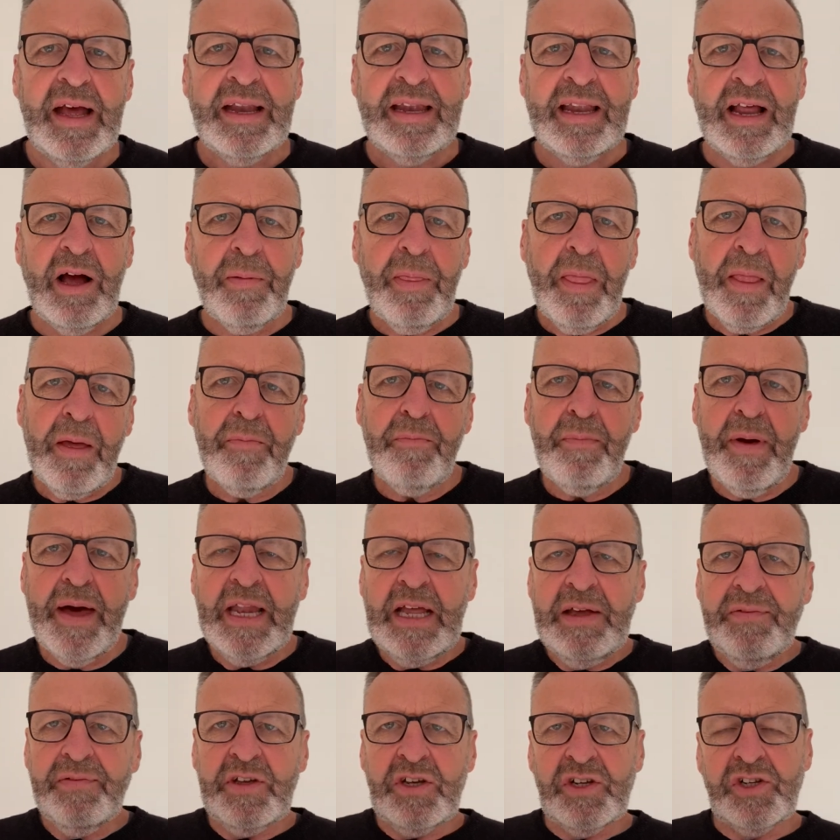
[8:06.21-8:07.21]
Now,
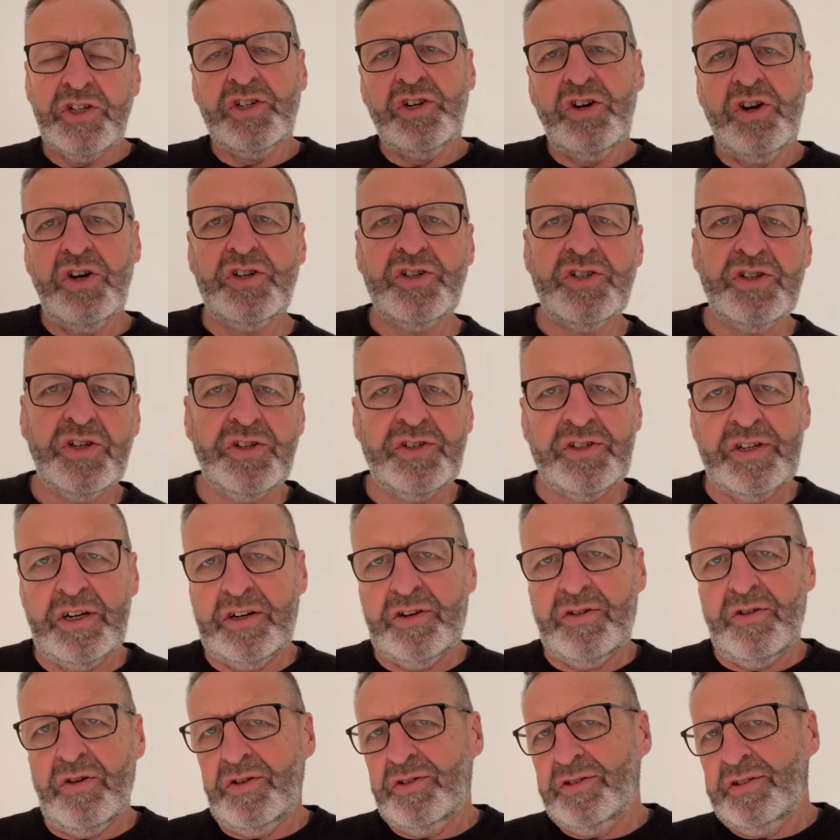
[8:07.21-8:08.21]
many of these churches
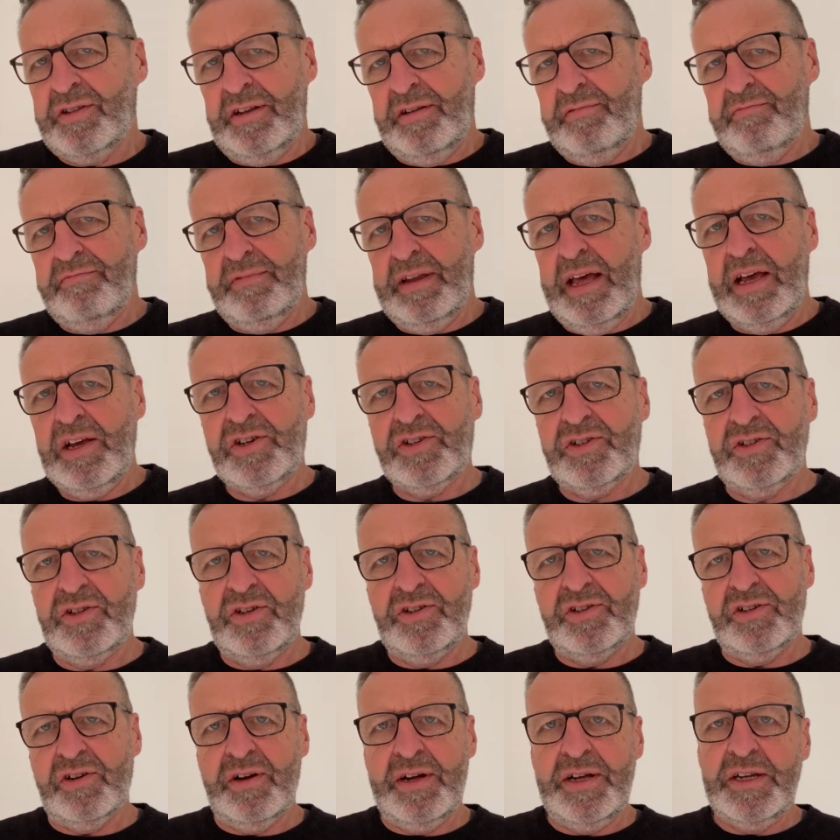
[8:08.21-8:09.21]
across the
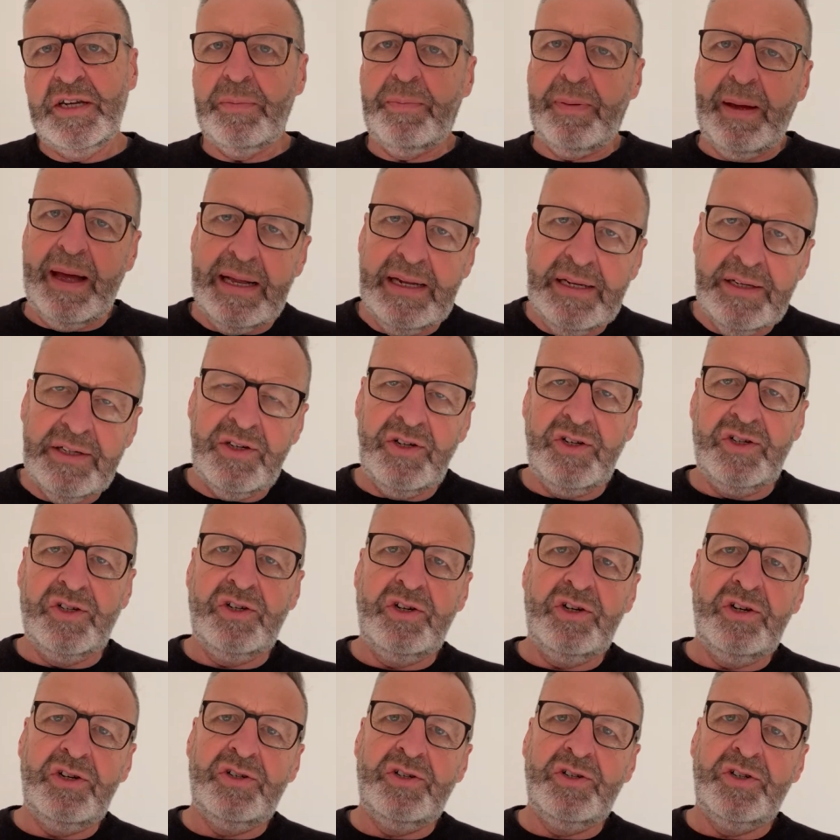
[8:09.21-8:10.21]
nations are independent
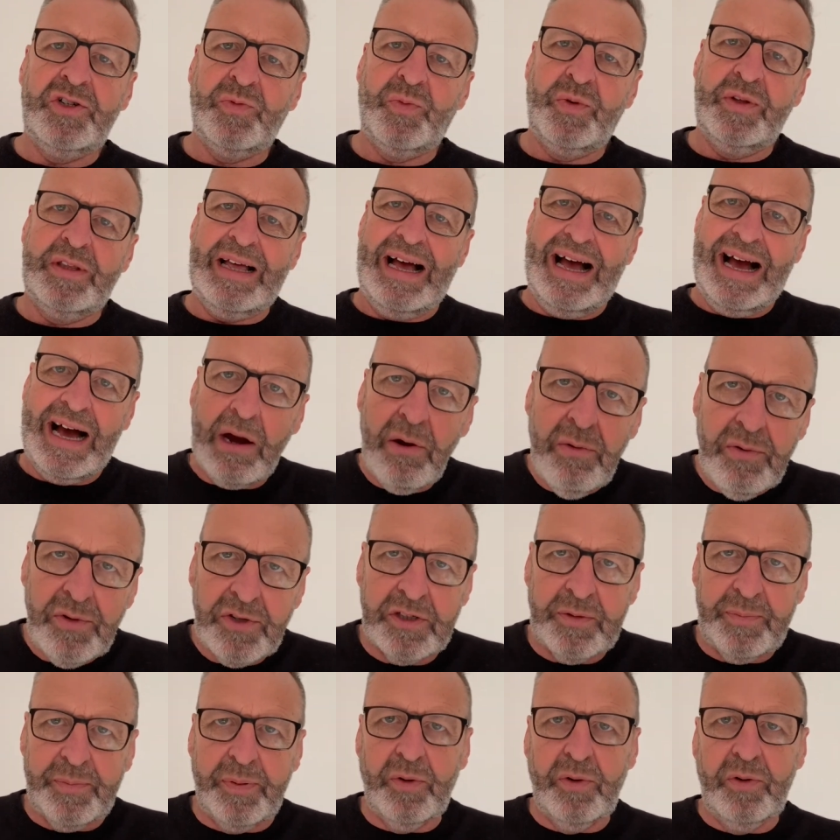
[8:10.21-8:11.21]
churches without
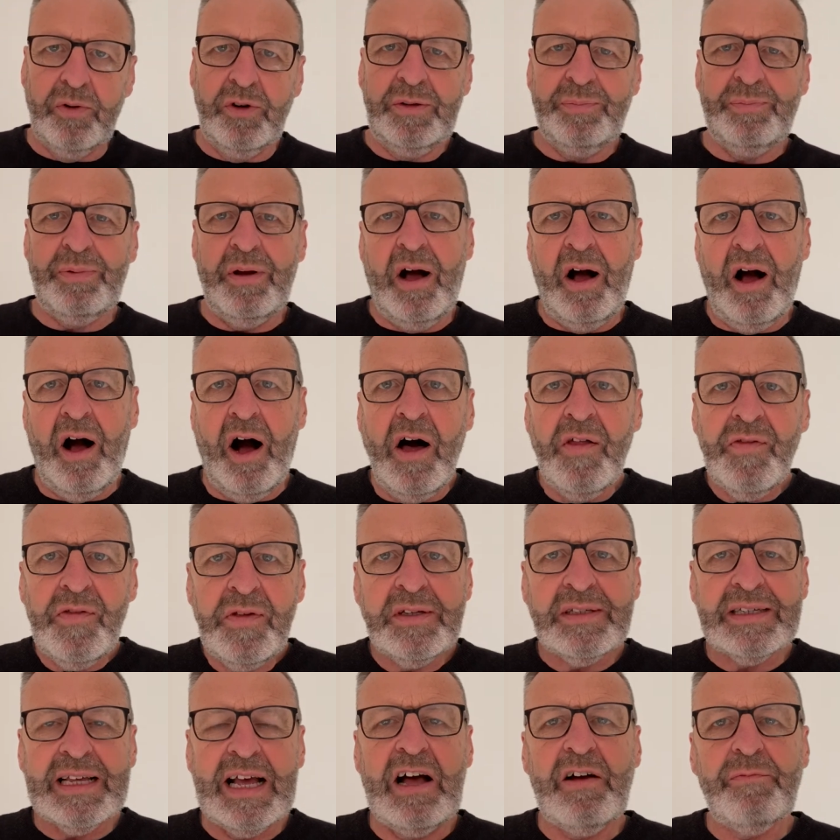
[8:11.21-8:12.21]
support, but
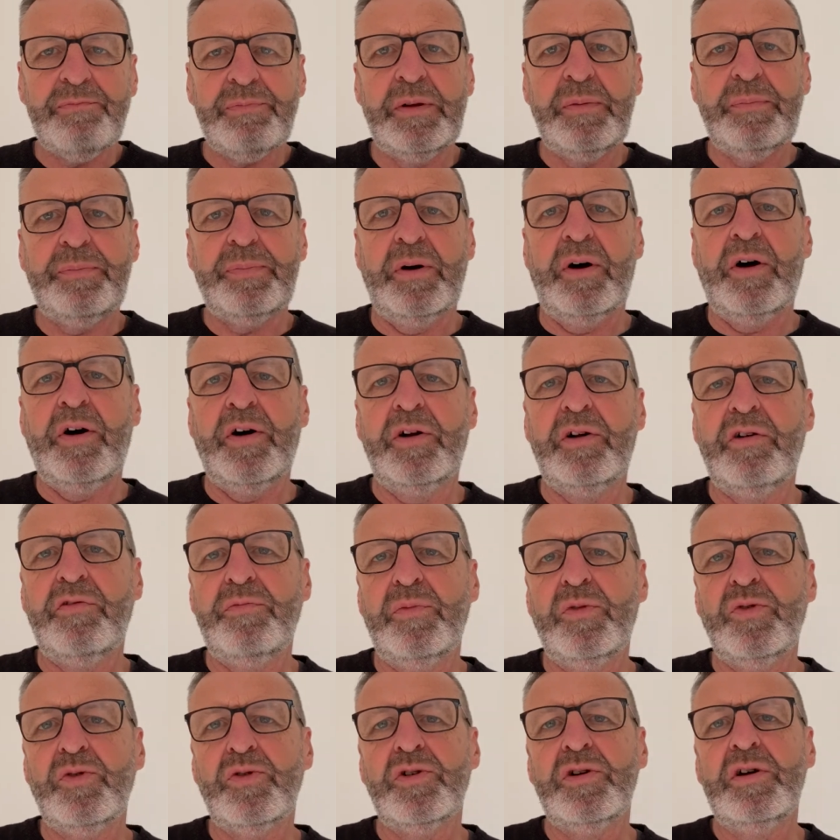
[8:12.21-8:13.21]
others have been part of
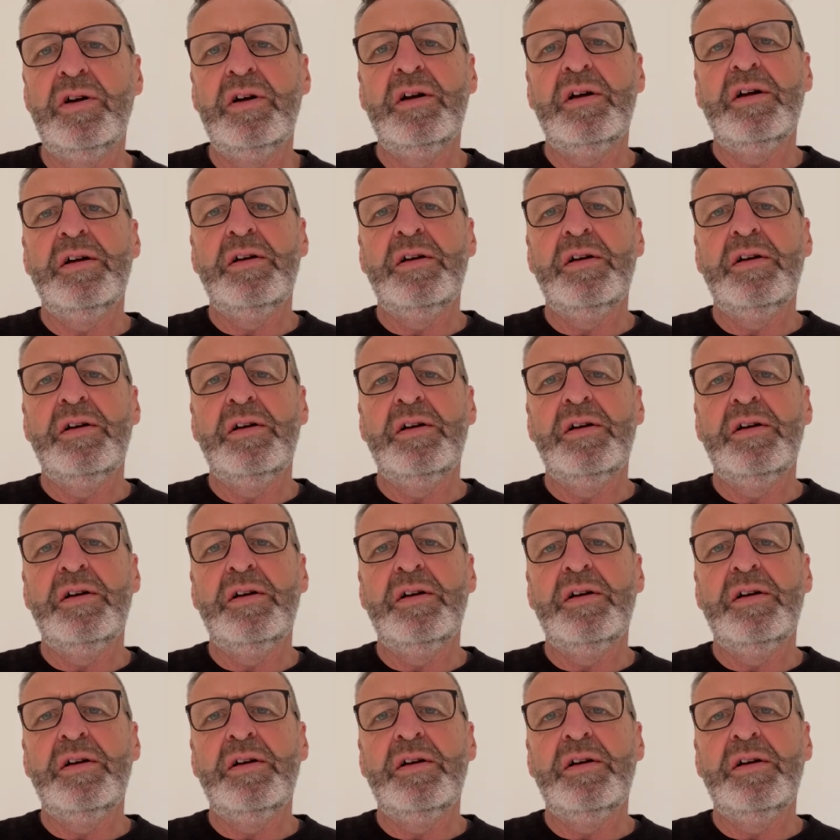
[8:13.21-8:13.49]
more